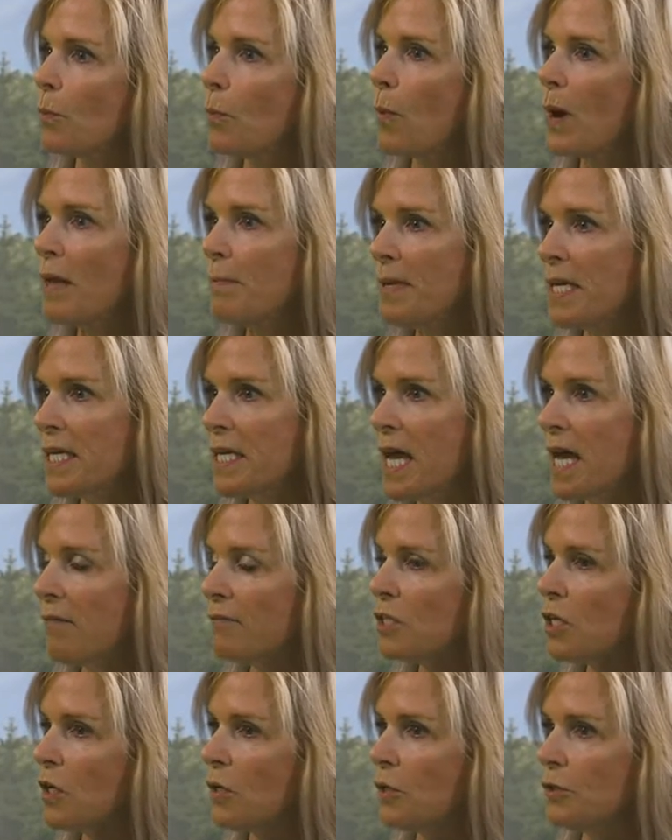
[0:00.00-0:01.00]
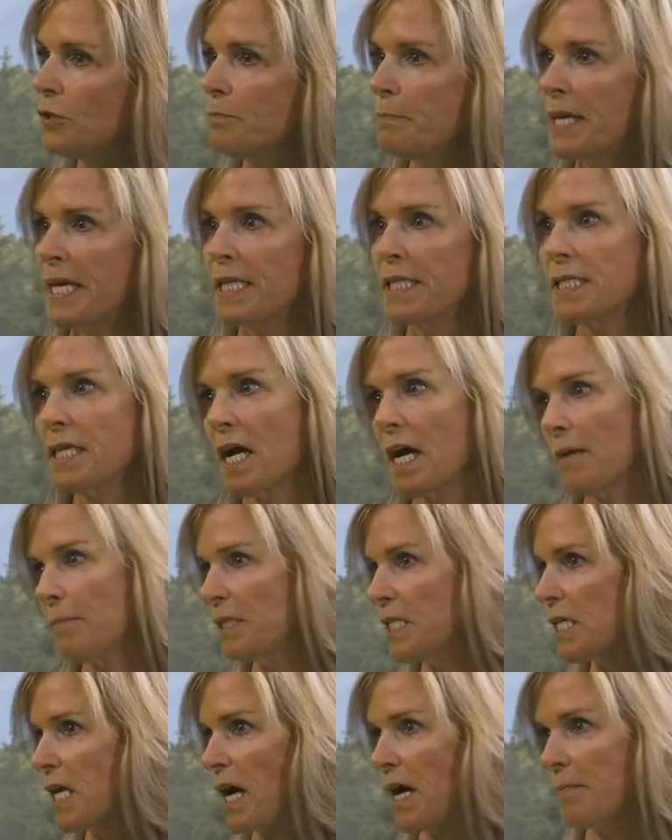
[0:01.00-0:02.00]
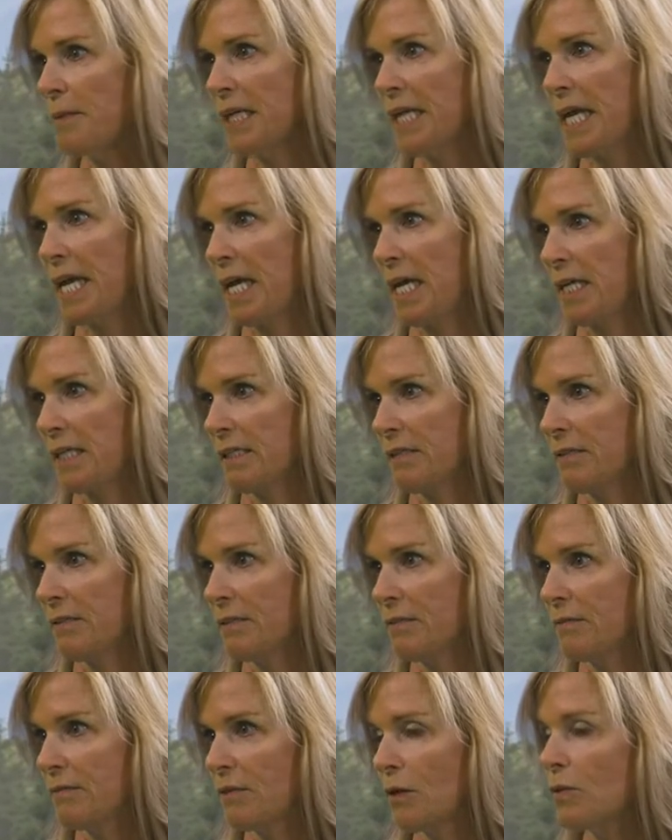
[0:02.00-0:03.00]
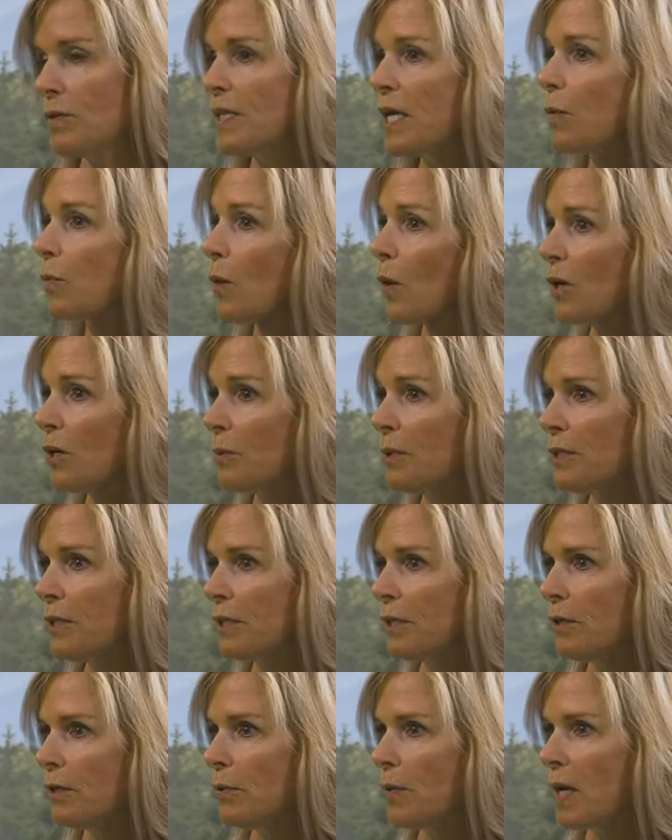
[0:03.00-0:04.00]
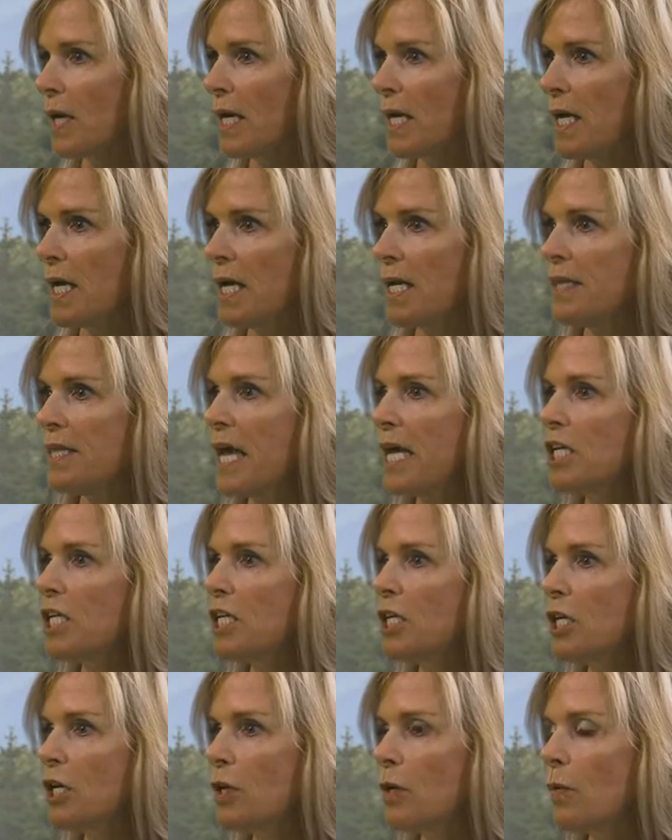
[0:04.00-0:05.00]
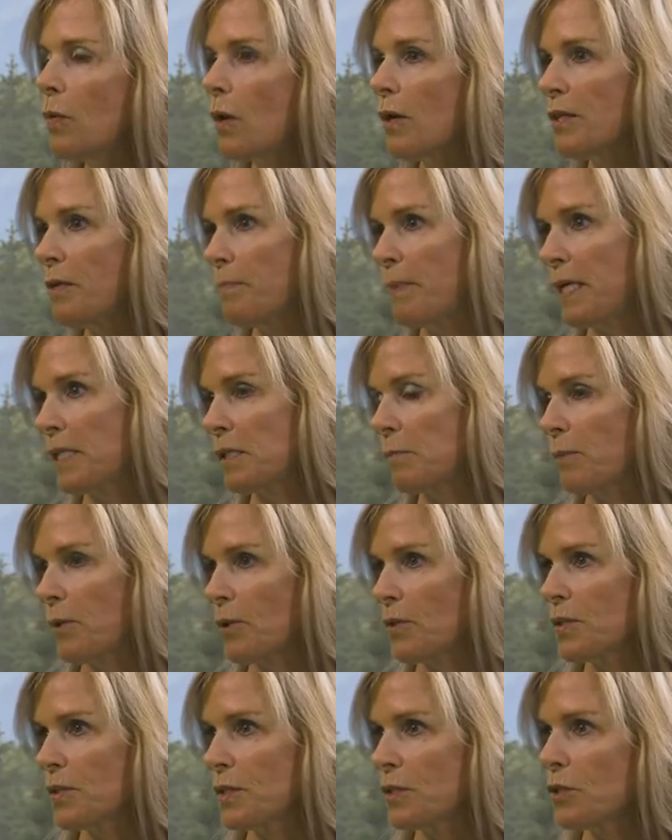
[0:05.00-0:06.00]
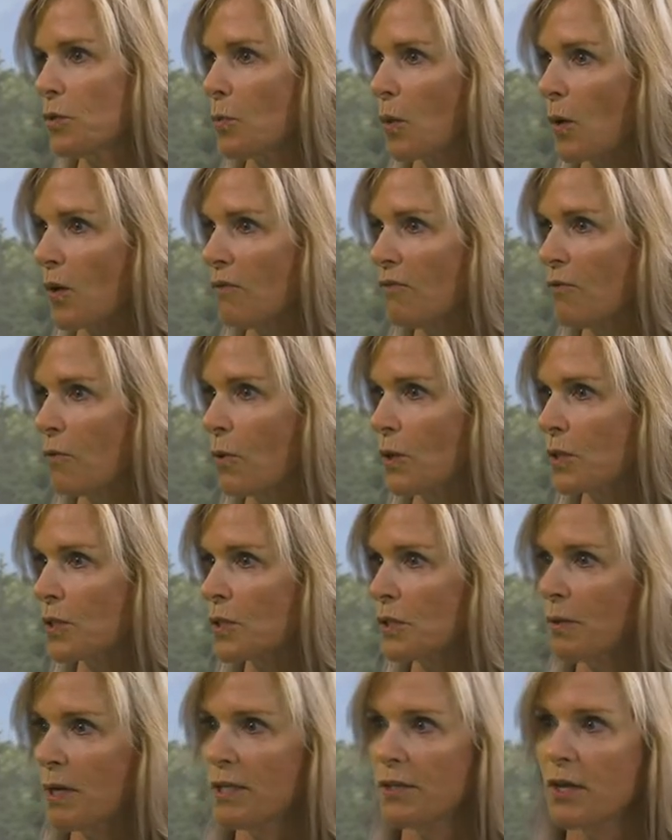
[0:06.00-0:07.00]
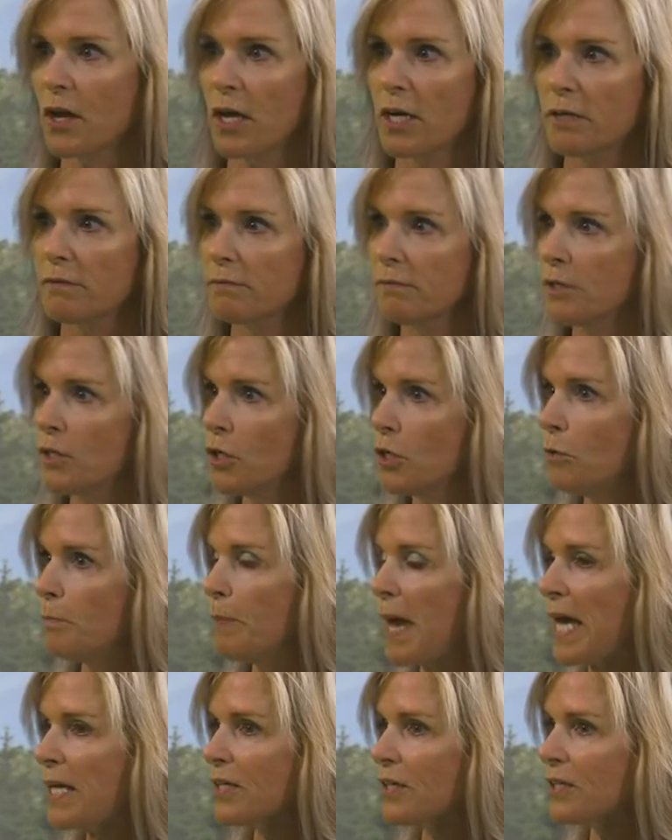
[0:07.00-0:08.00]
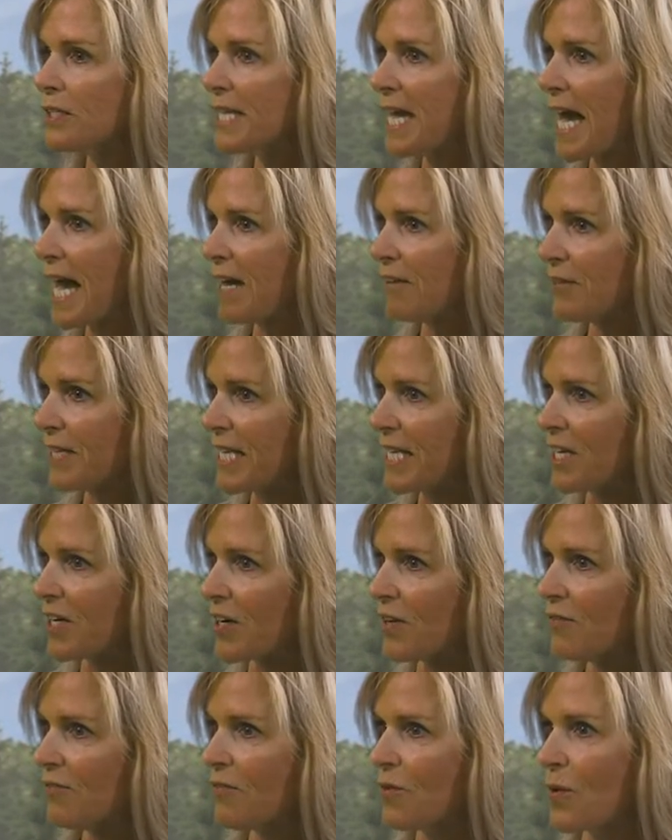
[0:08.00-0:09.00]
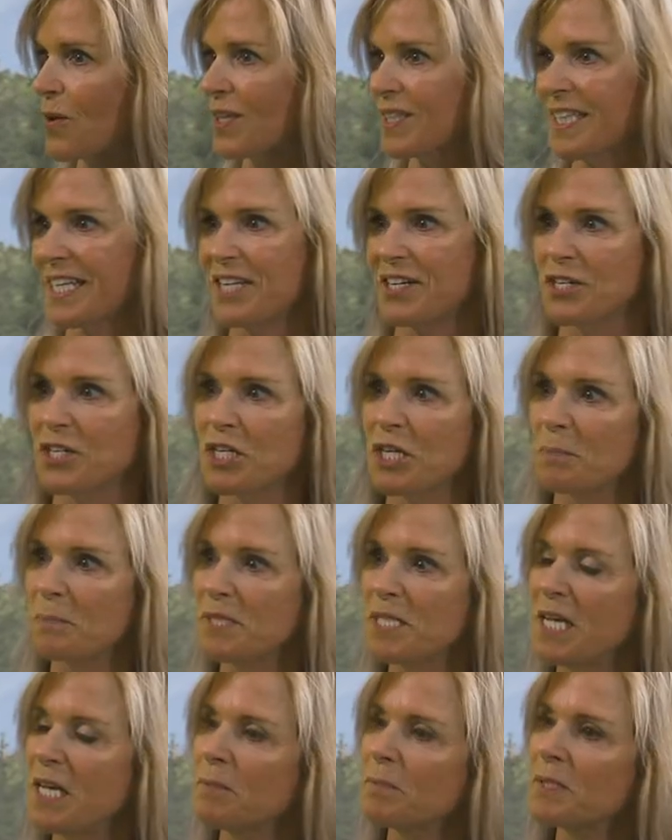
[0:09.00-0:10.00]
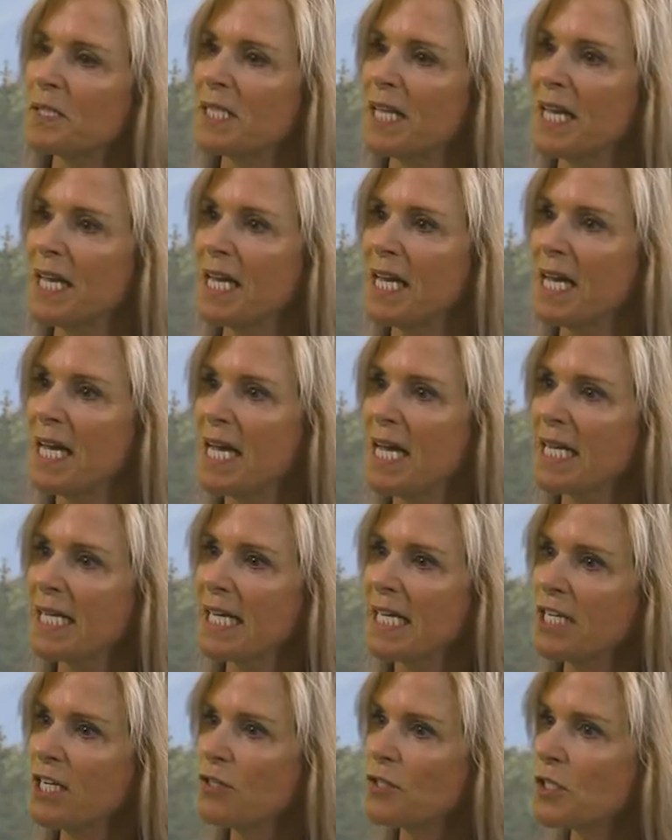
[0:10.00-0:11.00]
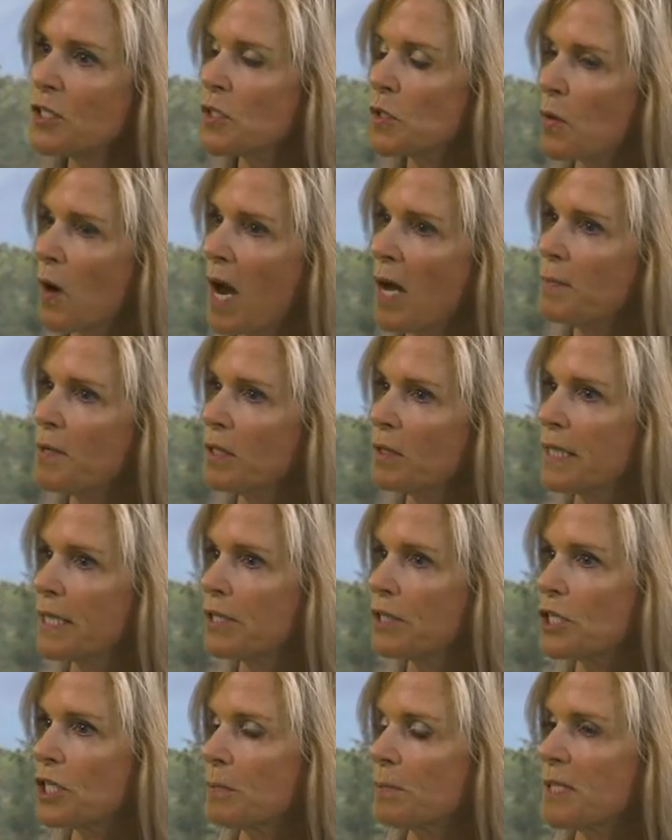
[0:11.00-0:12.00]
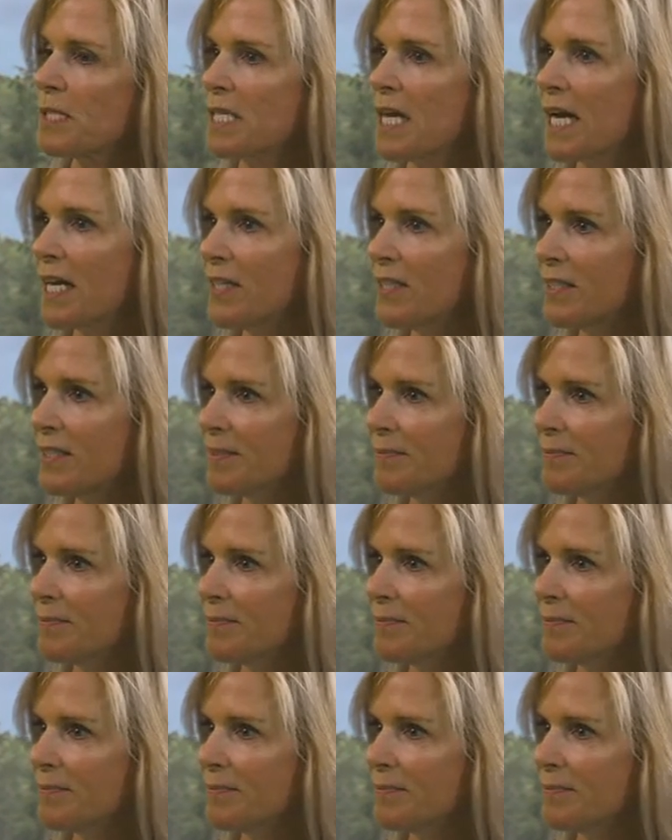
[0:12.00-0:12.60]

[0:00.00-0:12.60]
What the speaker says: Women have told me time and time again, those that work with you, that you are the best person to work for. So I thought, who better to have here for leadership tips? Can you describe your leadership style?